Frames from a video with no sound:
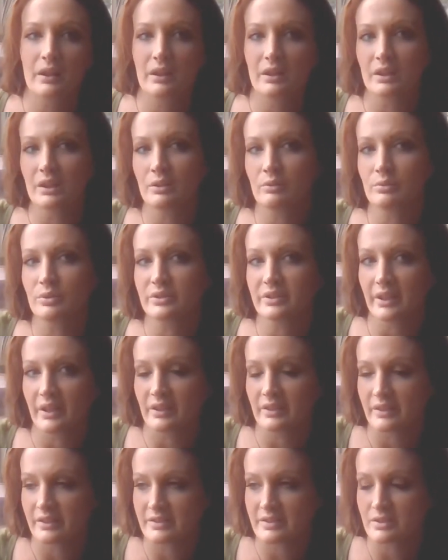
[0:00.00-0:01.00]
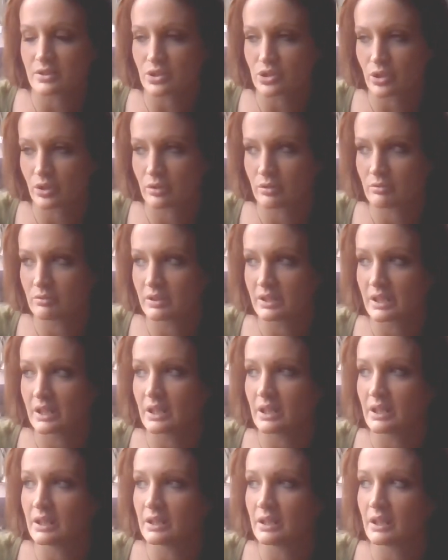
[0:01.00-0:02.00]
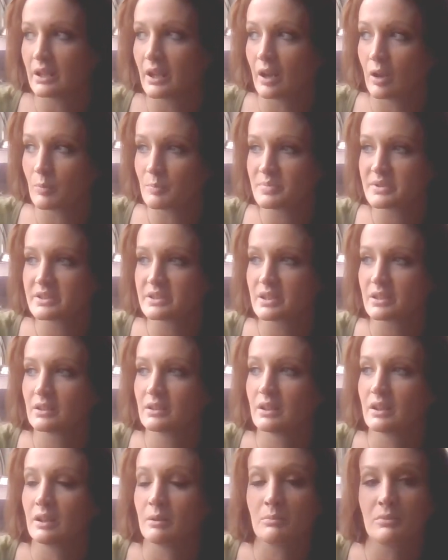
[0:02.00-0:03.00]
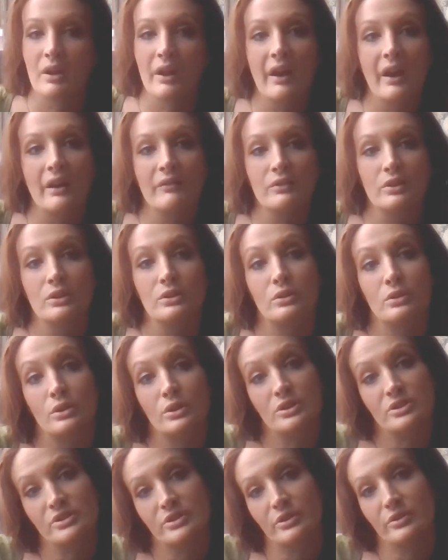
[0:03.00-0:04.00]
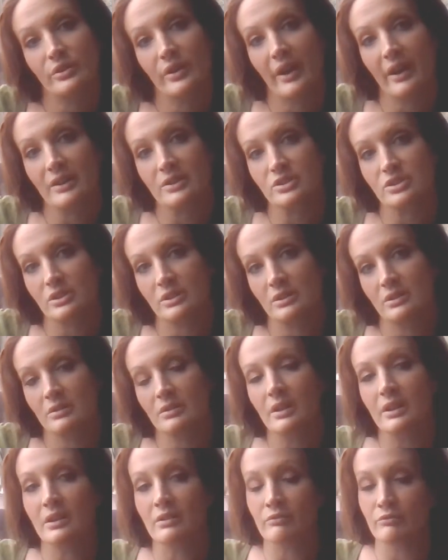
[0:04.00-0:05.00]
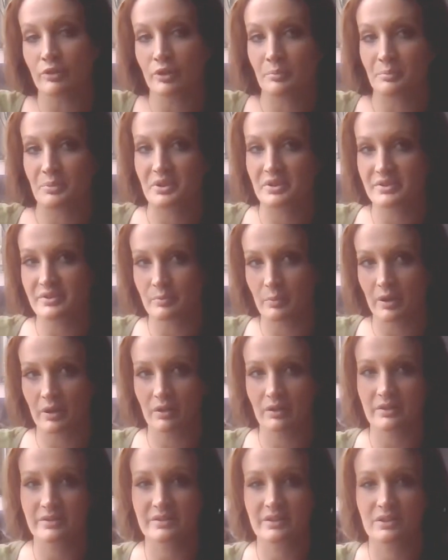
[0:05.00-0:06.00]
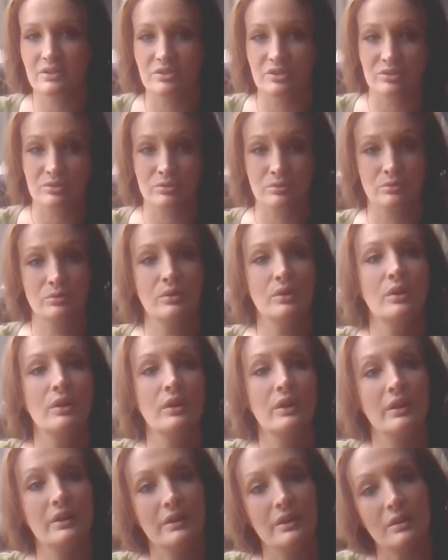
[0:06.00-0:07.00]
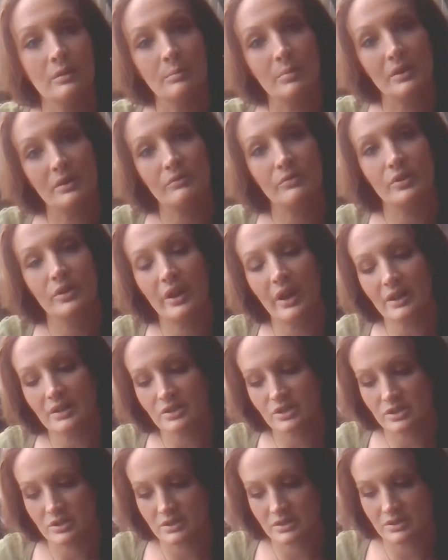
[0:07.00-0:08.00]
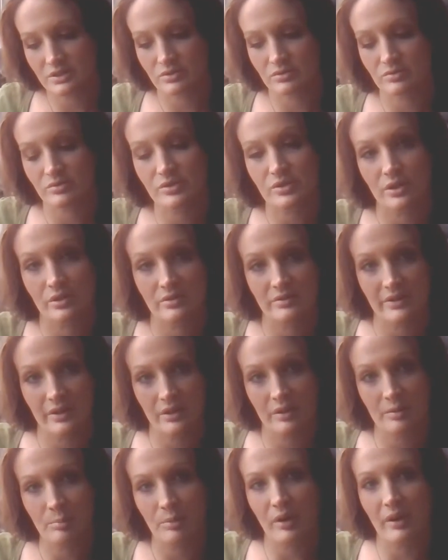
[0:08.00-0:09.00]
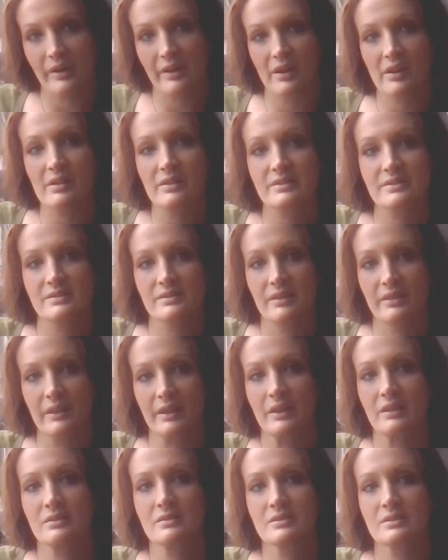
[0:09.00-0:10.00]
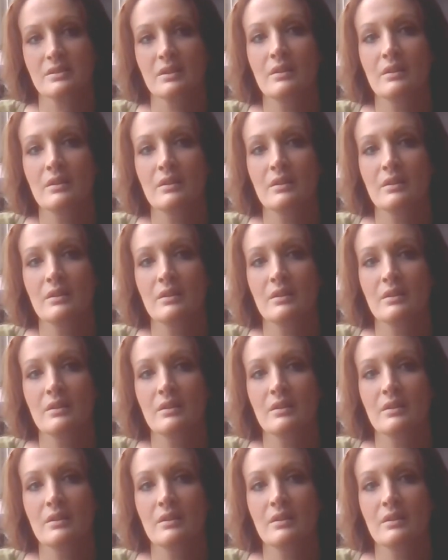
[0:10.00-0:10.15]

He will take this internally and it helps him not have an allergic reaction, and for me as well, because I do get a bit of reaction to certain dairy products and things.